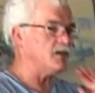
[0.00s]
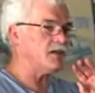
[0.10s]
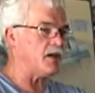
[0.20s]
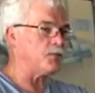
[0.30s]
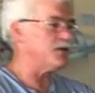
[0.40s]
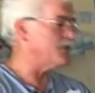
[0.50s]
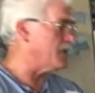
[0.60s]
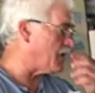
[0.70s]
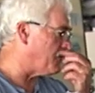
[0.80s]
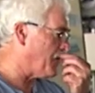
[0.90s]
can't be
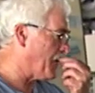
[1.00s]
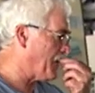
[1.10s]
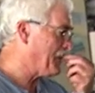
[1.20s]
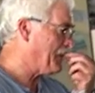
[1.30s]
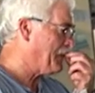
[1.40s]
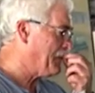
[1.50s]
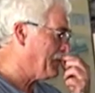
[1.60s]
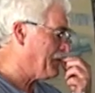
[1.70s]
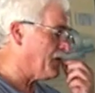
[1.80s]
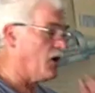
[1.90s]
sent that far.
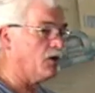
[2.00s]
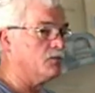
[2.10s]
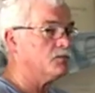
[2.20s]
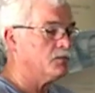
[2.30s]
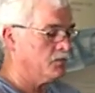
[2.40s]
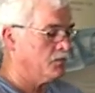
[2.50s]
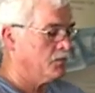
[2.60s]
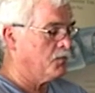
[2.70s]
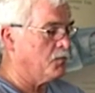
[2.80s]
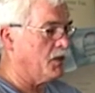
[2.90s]

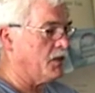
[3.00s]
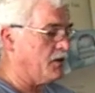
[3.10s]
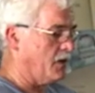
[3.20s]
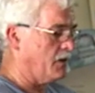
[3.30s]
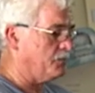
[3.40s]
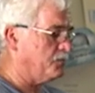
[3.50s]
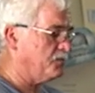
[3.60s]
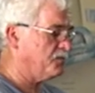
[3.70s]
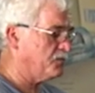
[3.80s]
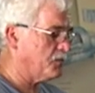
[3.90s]
Um, but
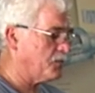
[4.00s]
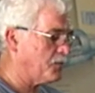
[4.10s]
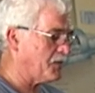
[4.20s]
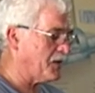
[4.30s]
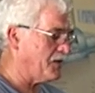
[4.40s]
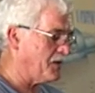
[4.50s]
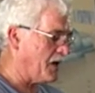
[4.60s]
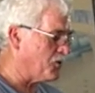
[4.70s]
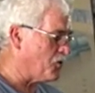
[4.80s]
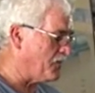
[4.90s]
um, I
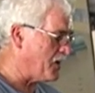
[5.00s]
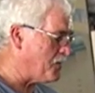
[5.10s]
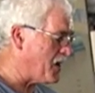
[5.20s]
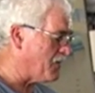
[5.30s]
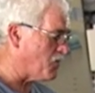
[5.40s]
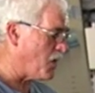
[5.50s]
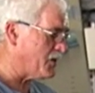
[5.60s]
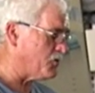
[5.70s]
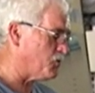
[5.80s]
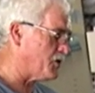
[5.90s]
don't know if anybody ever
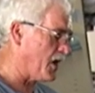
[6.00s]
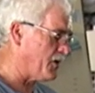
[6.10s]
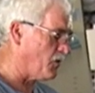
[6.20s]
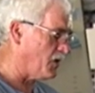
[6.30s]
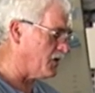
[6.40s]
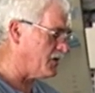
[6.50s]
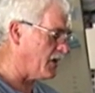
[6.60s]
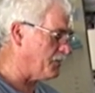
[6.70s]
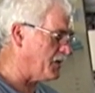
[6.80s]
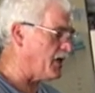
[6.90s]
watches, which I do all the
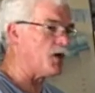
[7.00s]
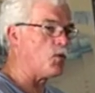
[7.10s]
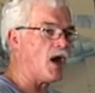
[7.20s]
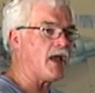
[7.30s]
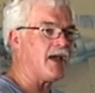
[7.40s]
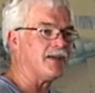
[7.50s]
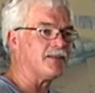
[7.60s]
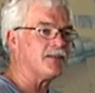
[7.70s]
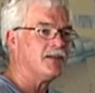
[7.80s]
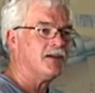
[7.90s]
time, DIY
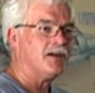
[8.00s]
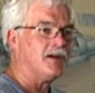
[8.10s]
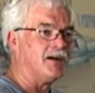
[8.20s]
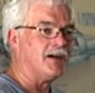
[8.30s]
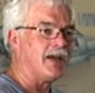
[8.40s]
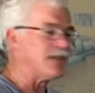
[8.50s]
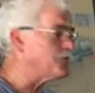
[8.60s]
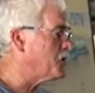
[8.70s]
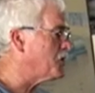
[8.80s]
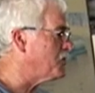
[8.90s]
has uh, has
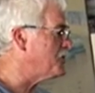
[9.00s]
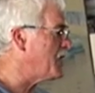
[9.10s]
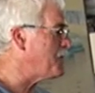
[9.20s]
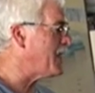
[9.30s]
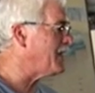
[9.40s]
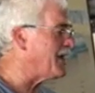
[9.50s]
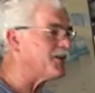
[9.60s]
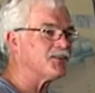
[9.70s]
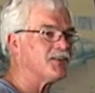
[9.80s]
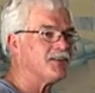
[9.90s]
one of those dead man
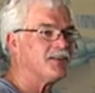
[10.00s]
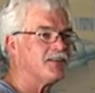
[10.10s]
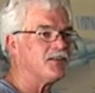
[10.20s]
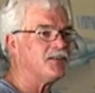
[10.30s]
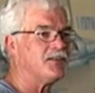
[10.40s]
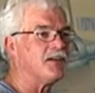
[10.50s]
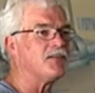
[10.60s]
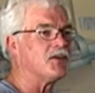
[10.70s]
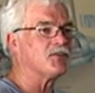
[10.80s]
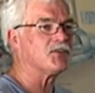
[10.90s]
ladders. Mm.
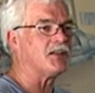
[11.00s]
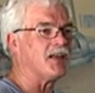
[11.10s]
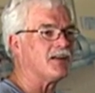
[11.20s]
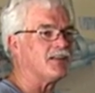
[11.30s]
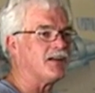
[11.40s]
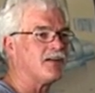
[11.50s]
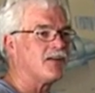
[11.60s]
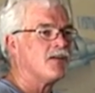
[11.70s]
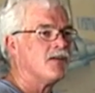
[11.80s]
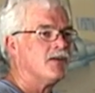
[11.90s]
Have you ever seen that on no.
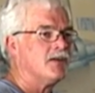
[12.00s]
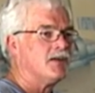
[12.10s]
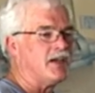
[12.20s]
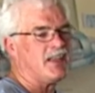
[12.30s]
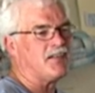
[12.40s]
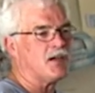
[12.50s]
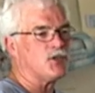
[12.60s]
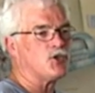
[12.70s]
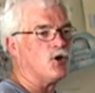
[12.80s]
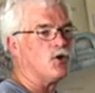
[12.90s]
there? Mm. Yeah, they've got a
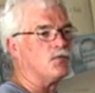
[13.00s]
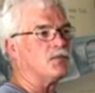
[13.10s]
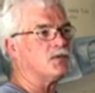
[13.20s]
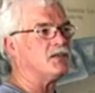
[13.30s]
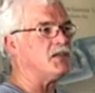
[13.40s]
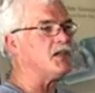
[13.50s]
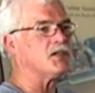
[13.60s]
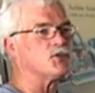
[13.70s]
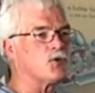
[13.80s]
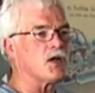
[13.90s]
show
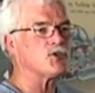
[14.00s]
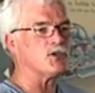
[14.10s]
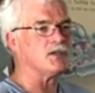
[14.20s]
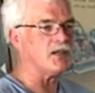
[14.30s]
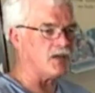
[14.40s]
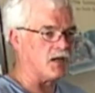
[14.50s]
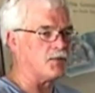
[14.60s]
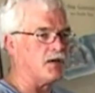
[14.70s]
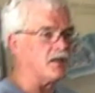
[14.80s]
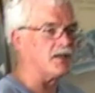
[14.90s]
deconstruction. They talk
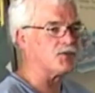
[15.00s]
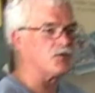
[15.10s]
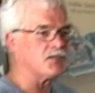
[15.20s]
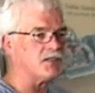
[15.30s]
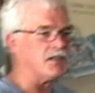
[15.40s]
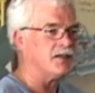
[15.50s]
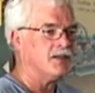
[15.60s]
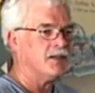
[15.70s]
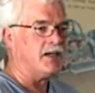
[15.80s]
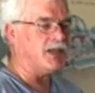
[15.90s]
about electricity.
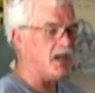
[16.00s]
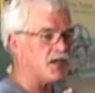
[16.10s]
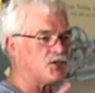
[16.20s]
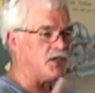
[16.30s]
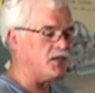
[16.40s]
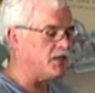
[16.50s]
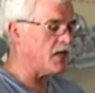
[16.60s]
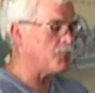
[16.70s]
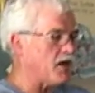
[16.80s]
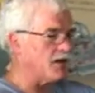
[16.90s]
And they actually, a
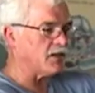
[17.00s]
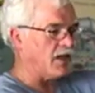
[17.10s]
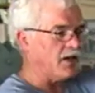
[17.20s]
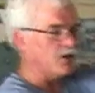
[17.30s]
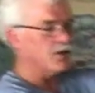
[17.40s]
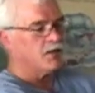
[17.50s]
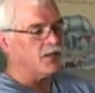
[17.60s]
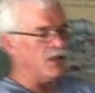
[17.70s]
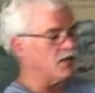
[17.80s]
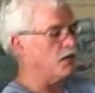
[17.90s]
dead man ladder,
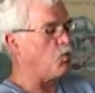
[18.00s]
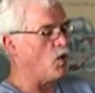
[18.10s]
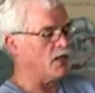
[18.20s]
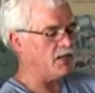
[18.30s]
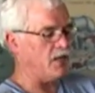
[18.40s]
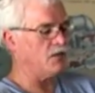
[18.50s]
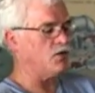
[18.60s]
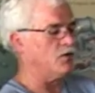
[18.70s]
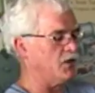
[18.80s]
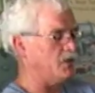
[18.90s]
they hook up one tent
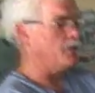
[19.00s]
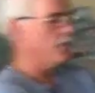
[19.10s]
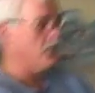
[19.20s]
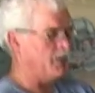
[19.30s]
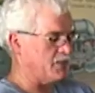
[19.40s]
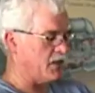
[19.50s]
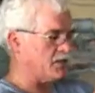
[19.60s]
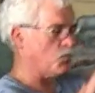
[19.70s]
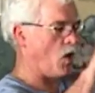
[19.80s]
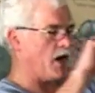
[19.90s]
to it, and it's got
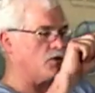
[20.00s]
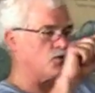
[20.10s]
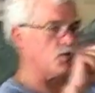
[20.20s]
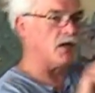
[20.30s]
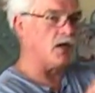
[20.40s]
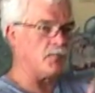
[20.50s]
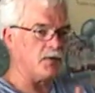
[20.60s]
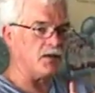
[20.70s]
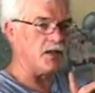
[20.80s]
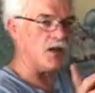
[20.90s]
some wires running up
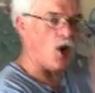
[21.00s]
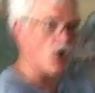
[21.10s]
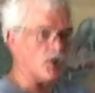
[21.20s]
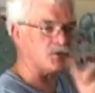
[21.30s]
it, and the arcs